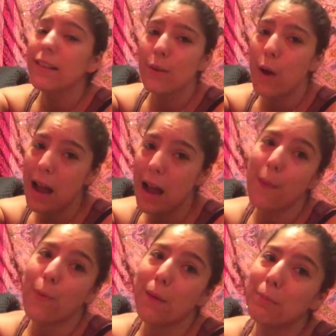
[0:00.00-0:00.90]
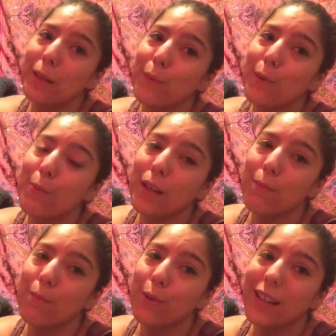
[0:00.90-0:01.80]
so I probably will
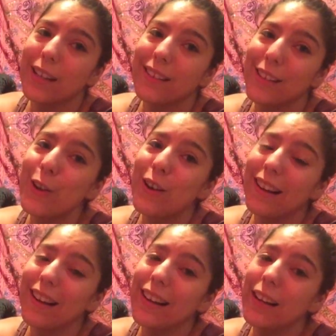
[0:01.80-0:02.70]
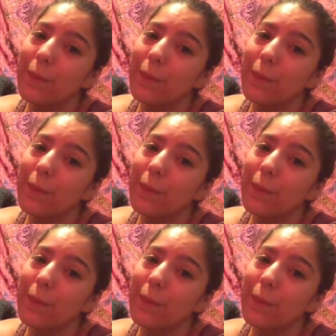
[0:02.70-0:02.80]
be putting the ukulele